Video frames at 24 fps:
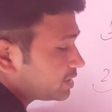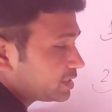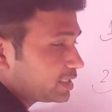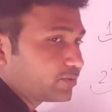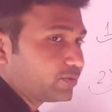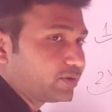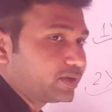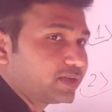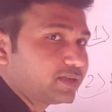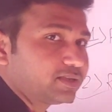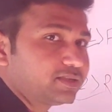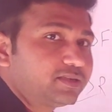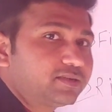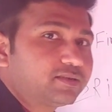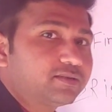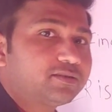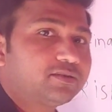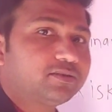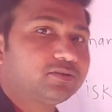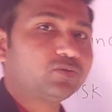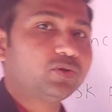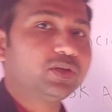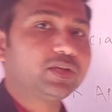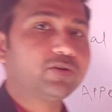is equity asset?
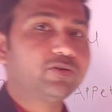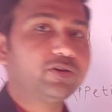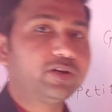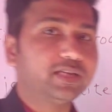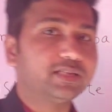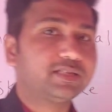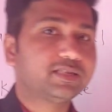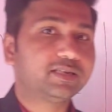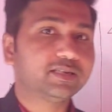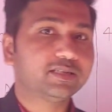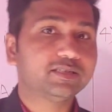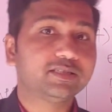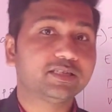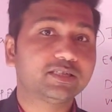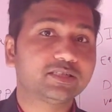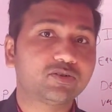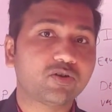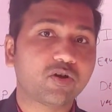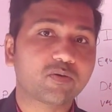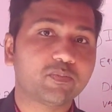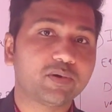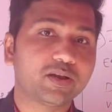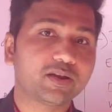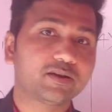So equity assets is the
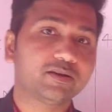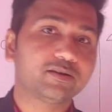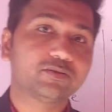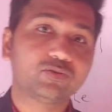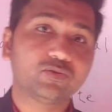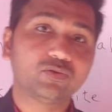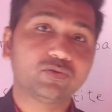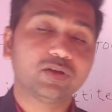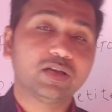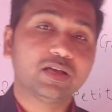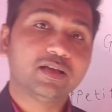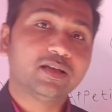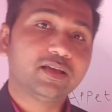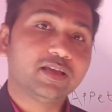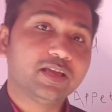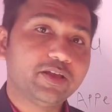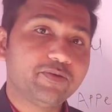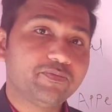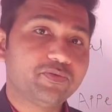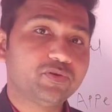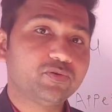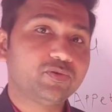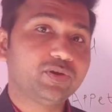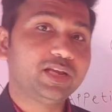stock market. So
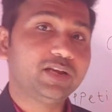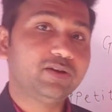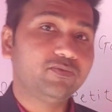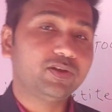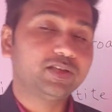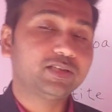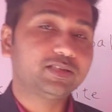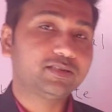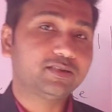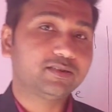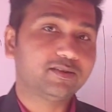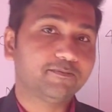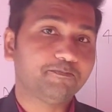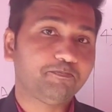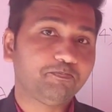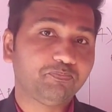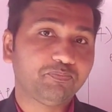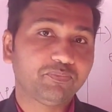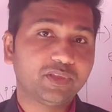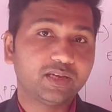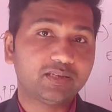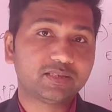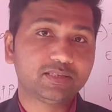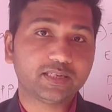if you invest
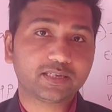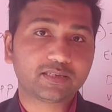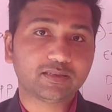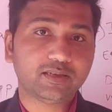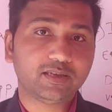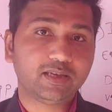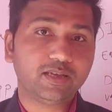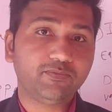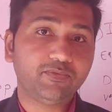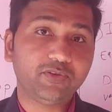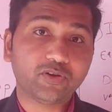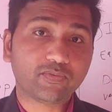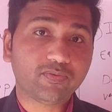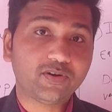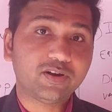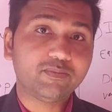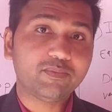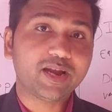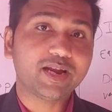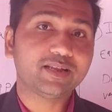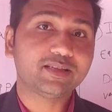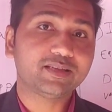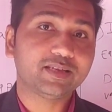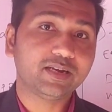if your fund
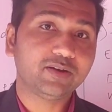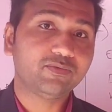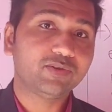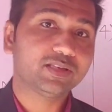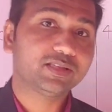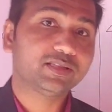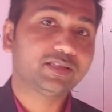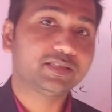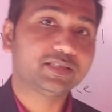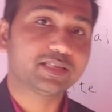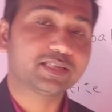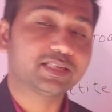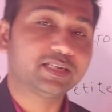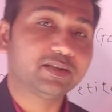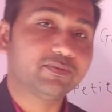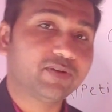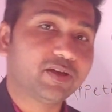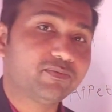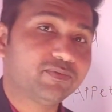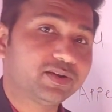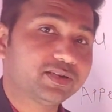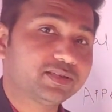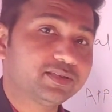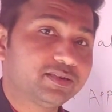manager invests the
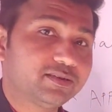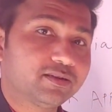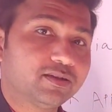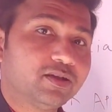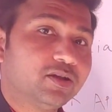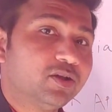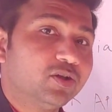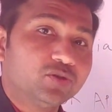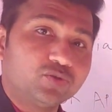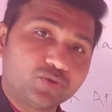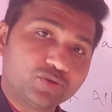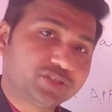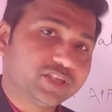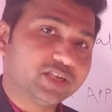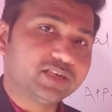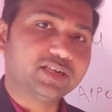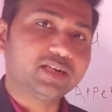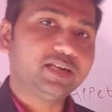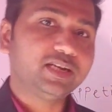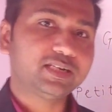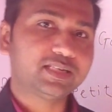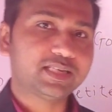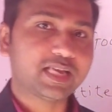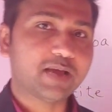65%, so
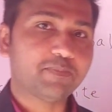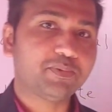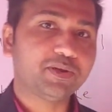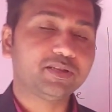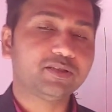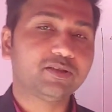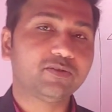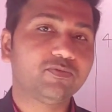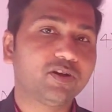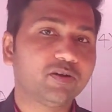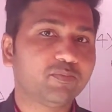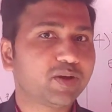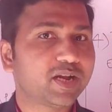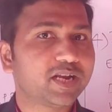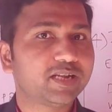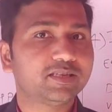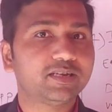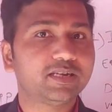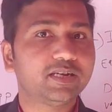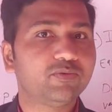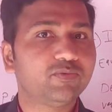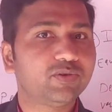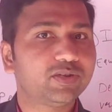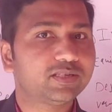generally it's happened the fund
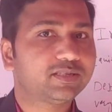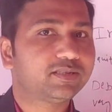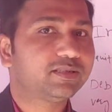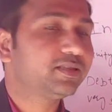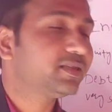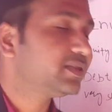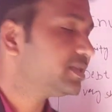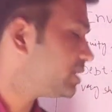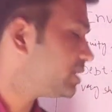manager invests the